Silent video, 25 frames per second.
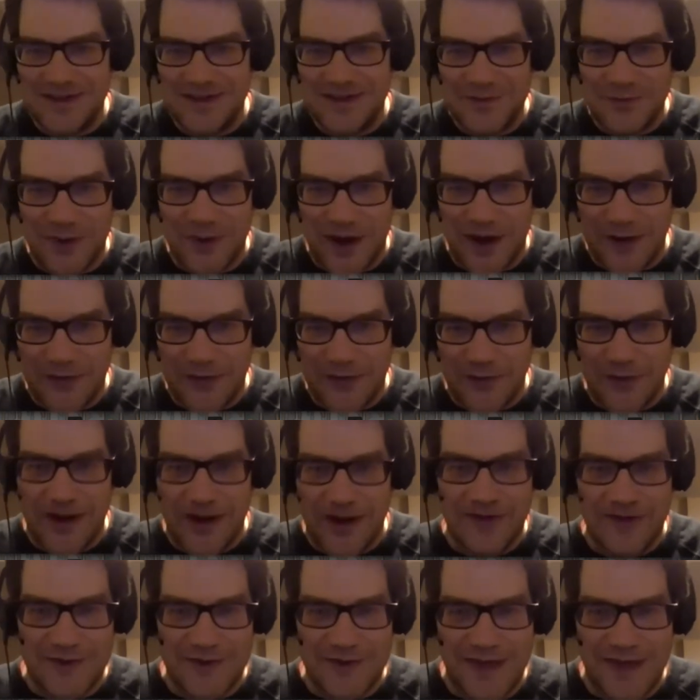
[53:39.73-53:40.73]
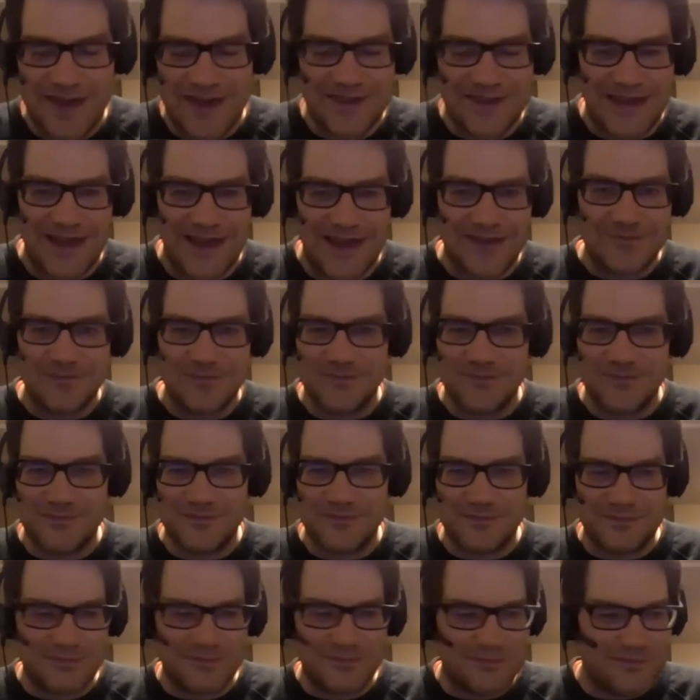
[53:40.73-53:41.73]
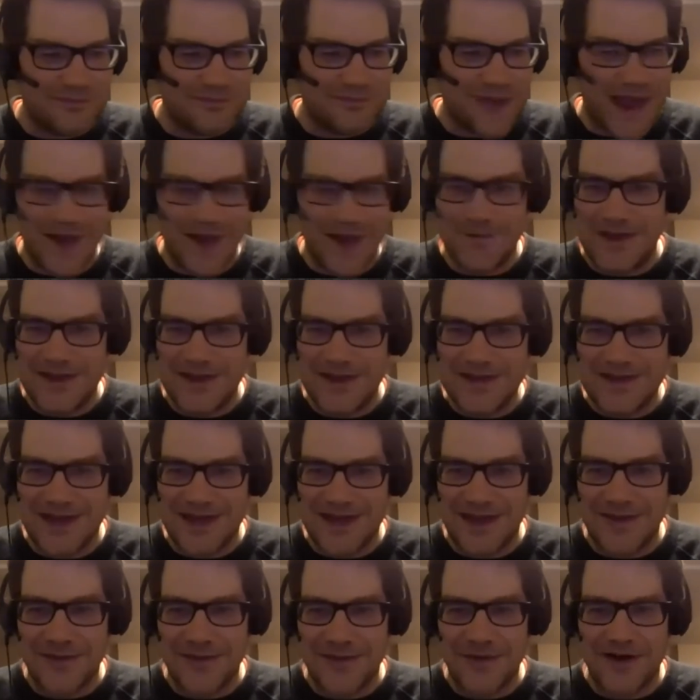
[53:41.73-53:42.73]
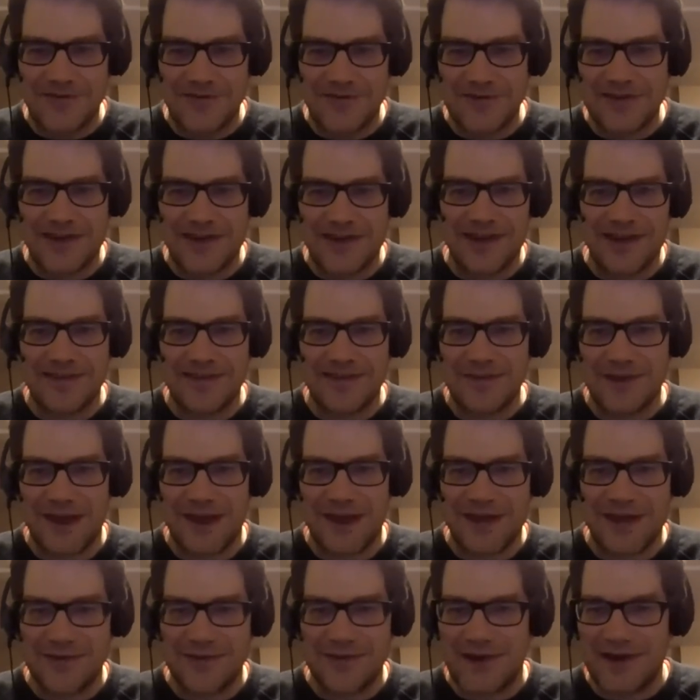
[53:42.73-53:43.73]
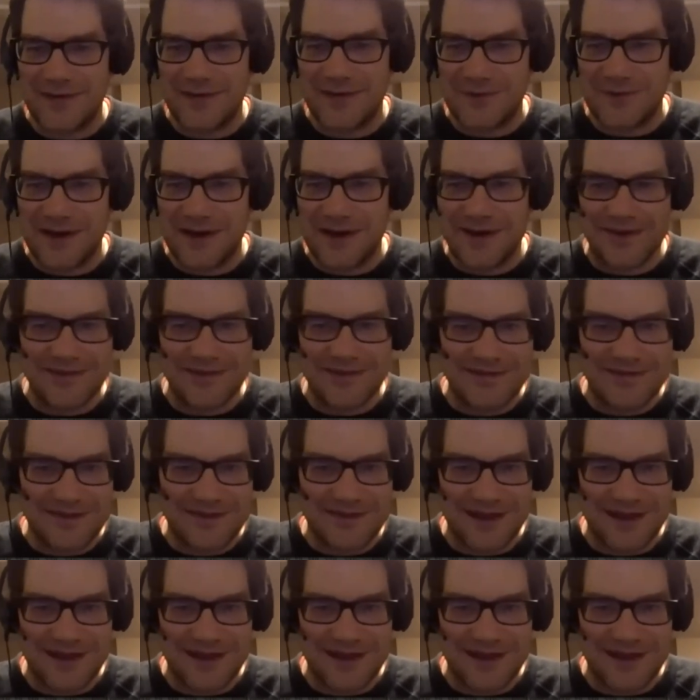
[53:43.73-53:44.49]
whatever, that Handmaid's Tale or whatever thing that we had to read in